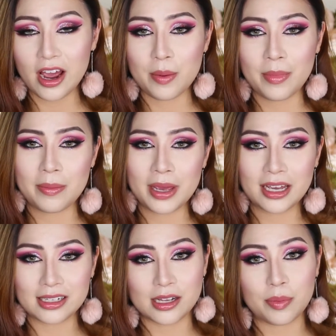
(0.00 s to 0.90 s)
I might
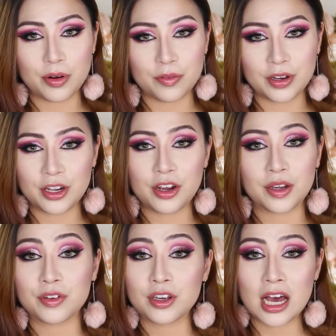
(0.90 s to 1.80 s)
make a separate video
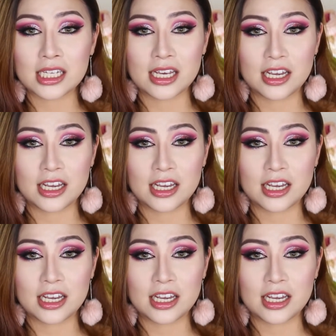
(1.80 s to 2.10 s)
if you guys are